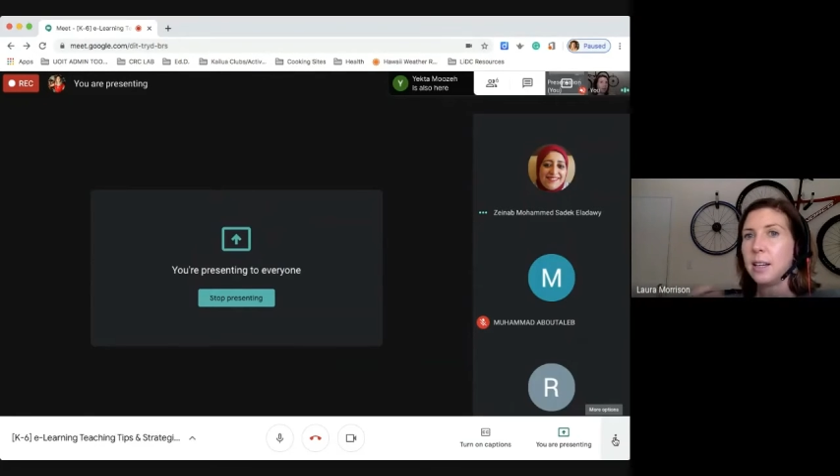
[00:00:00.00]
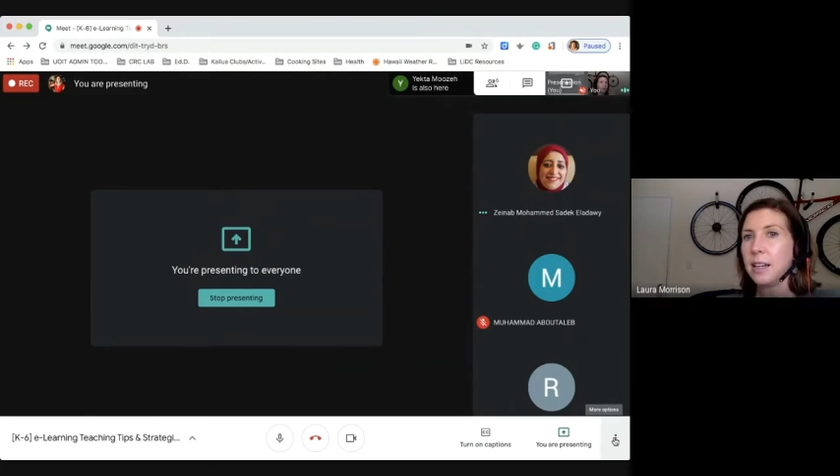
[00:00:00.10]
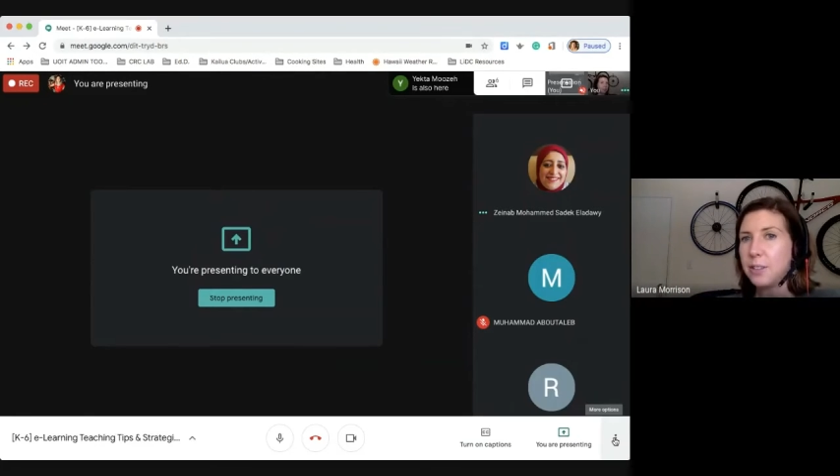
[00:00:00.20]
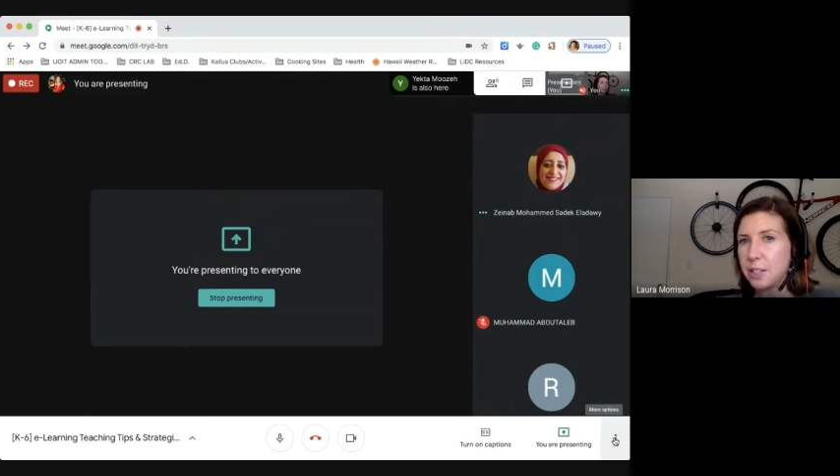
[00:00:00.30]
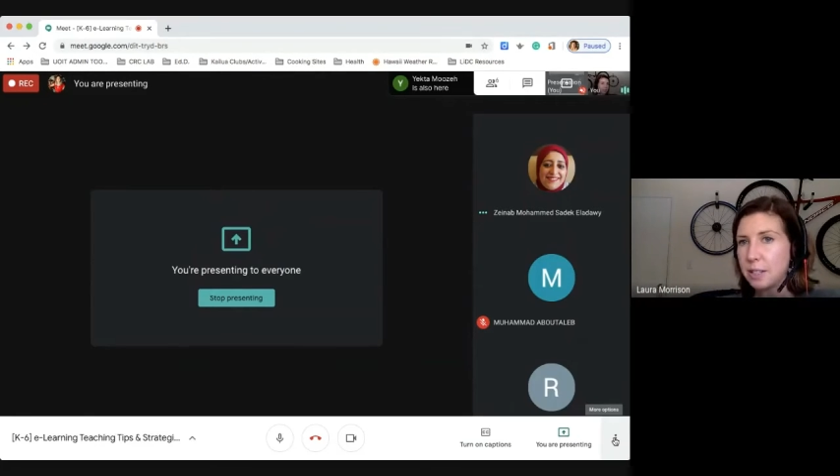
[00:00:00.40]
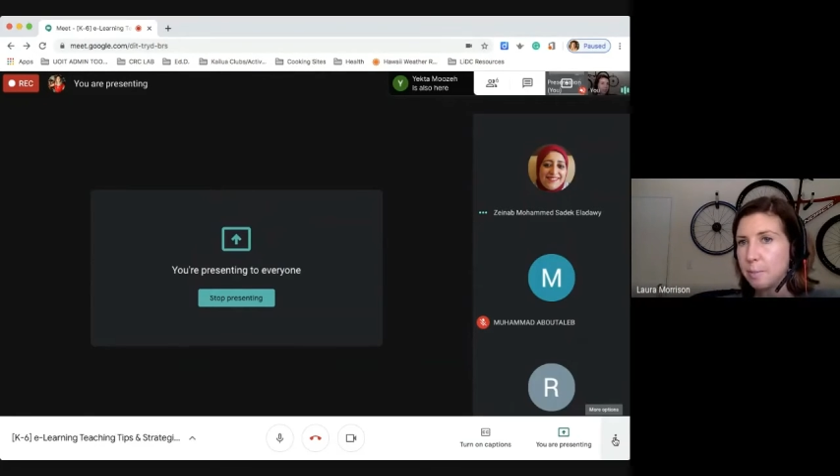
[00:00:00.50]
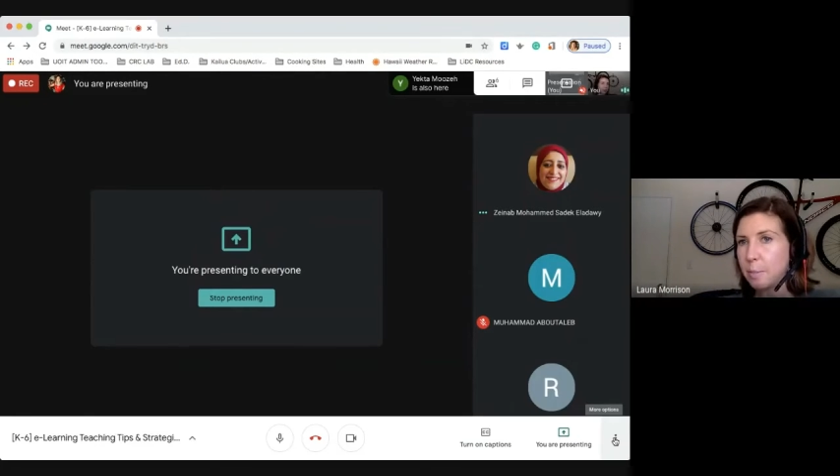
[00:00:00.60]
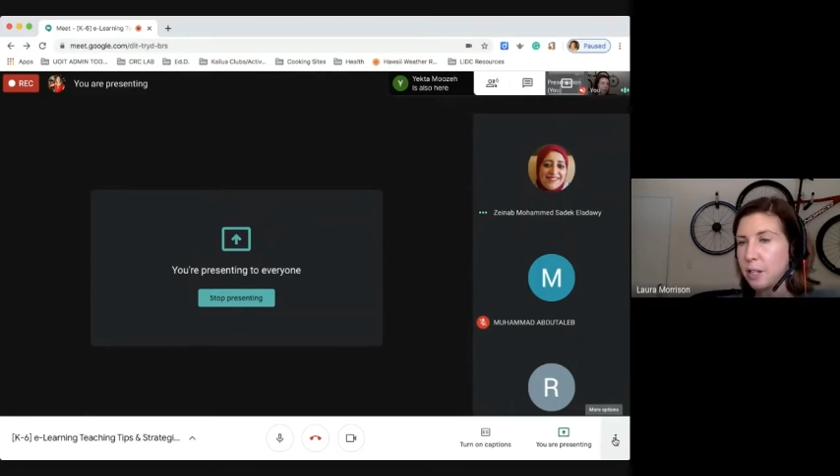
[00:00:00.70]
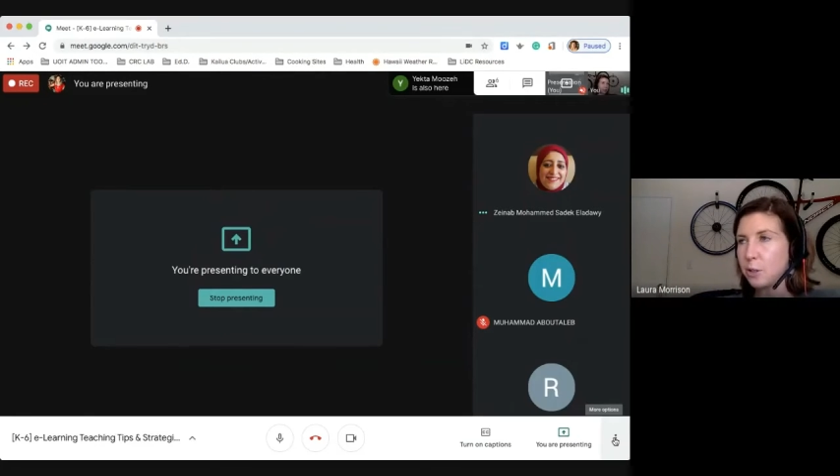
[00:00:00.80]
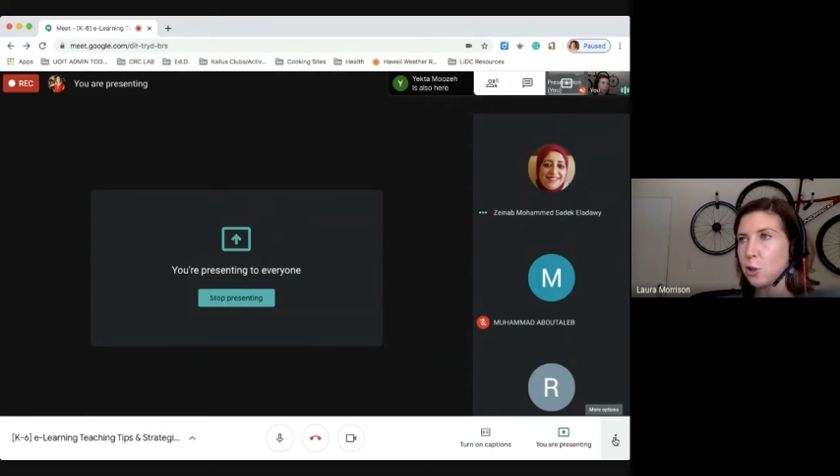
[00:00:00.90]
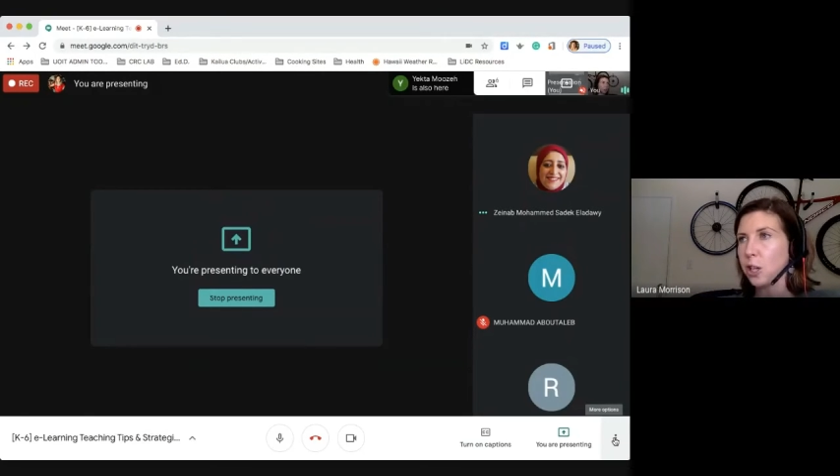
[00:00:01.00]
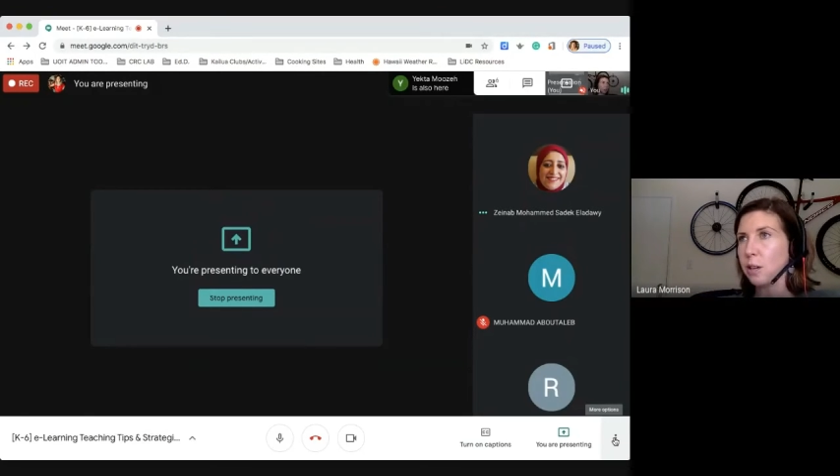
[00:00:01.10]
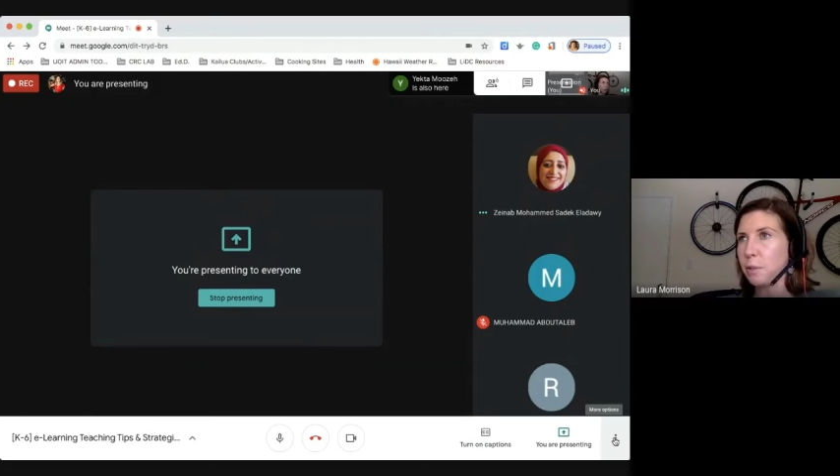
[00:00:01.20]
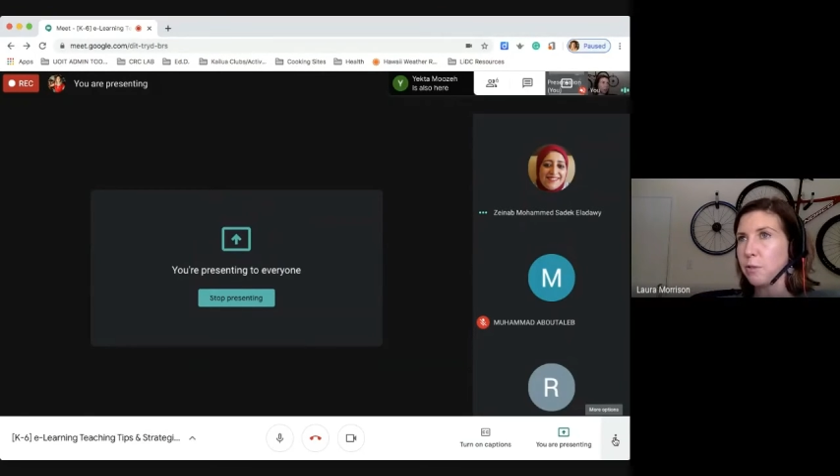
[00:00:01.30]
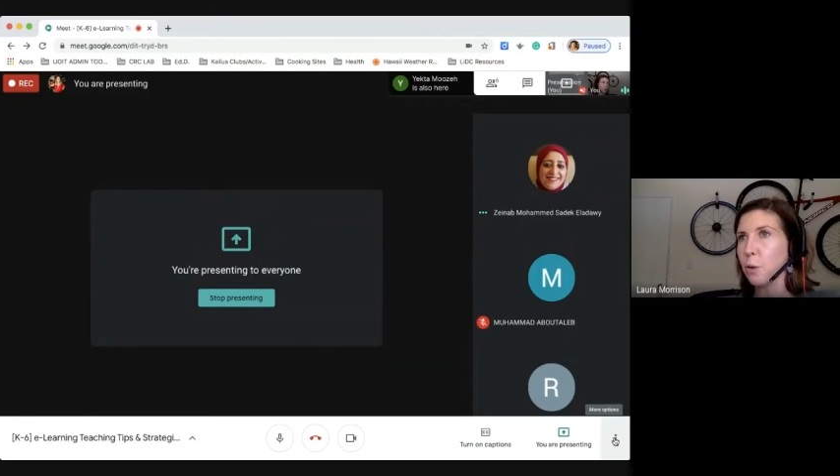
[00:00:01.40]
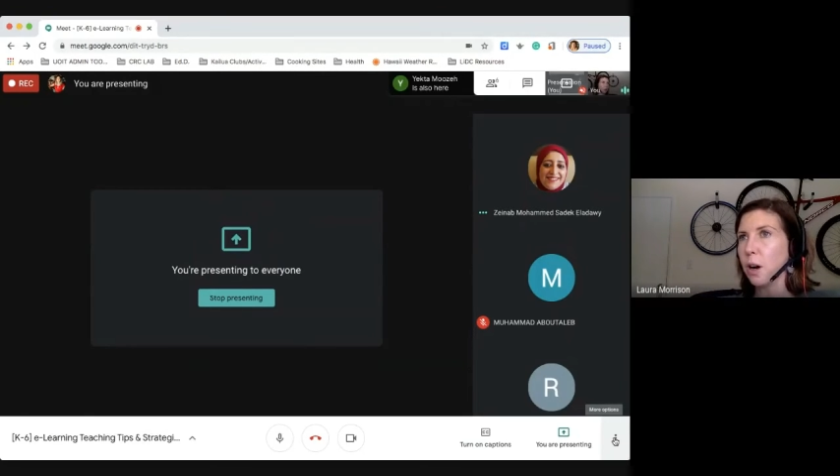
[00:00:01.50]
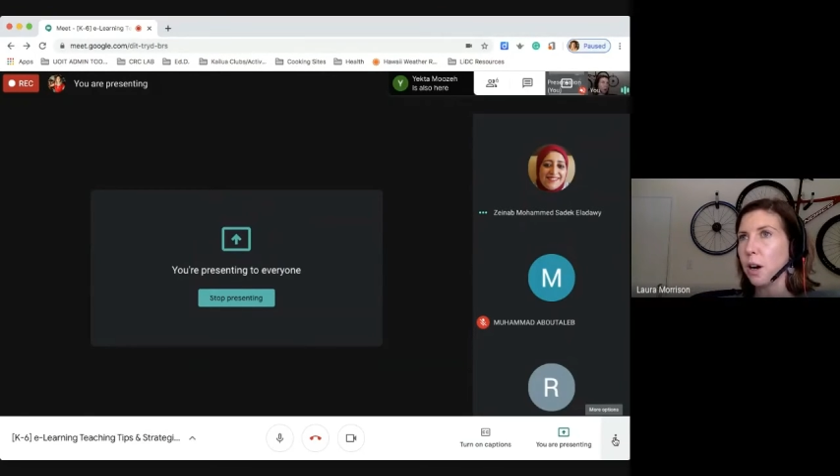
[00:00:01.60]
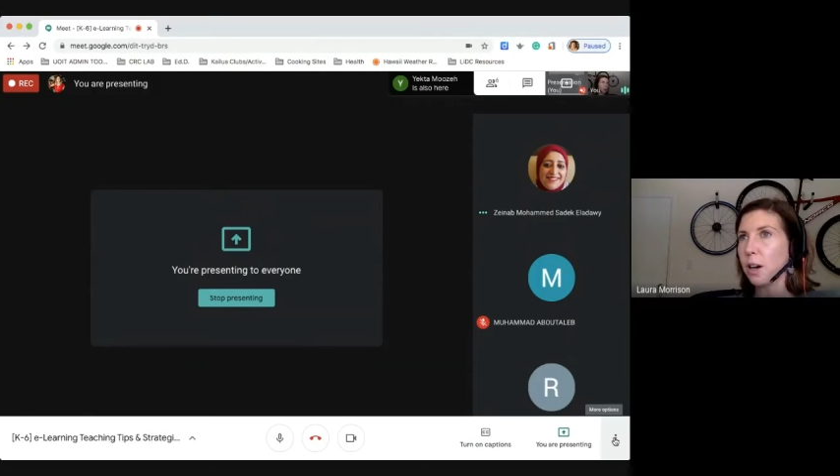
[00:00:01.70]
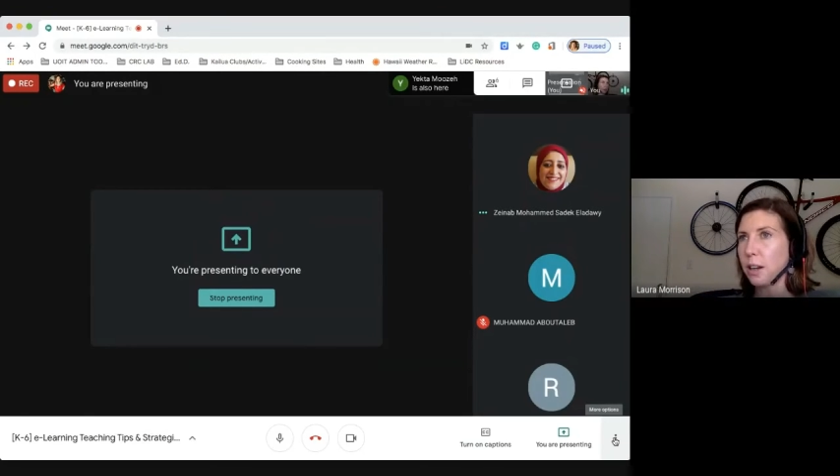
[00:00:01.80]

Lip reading: instant messaging before